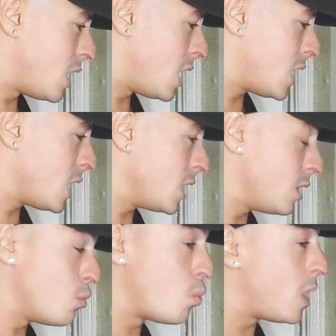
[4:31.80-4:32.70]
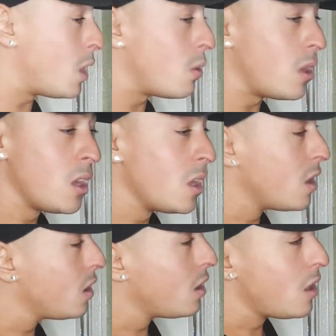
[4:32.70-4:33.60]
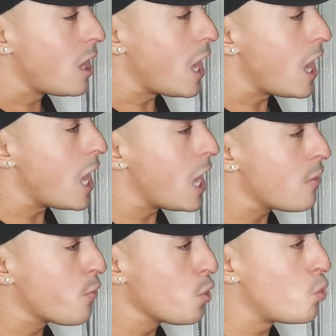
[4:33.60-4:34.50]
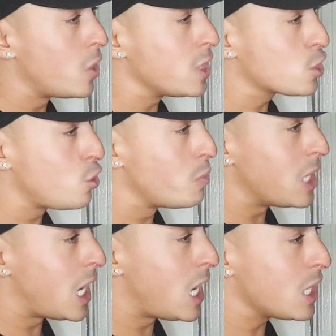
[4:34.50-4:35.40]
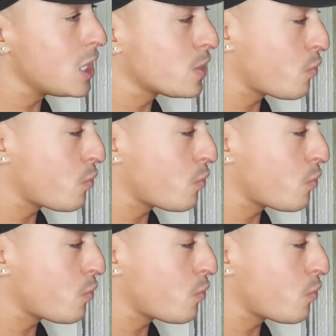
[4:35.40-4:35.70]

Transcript: I, well. Everyone is coming hard this